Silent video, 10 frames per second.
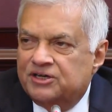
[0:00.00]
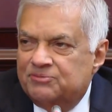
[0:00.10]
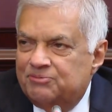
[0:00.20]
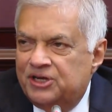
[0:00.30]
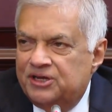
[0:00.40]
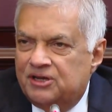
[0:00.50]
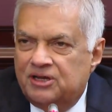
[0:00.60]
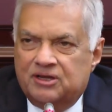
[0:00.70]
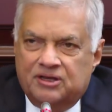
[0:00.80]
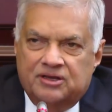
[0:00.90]

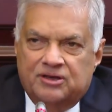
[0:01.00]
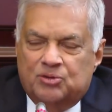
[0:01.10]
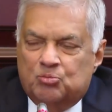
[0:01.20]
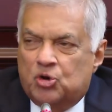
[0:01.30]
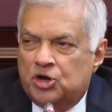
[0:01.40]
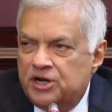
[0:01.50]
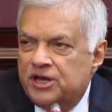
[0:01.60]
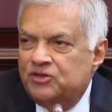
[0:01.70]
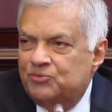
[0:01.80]
completely. Modernize